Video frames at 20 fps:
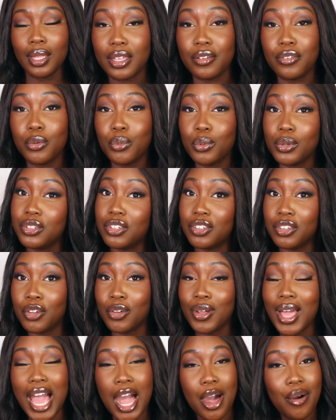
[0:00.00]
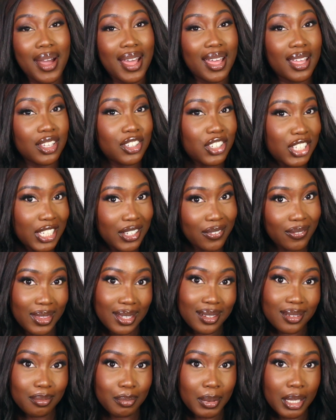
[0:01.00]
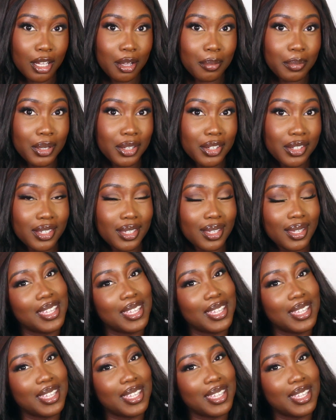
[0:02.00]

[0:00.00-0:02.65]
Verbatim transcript: If you want to know how I achieved this makeup look,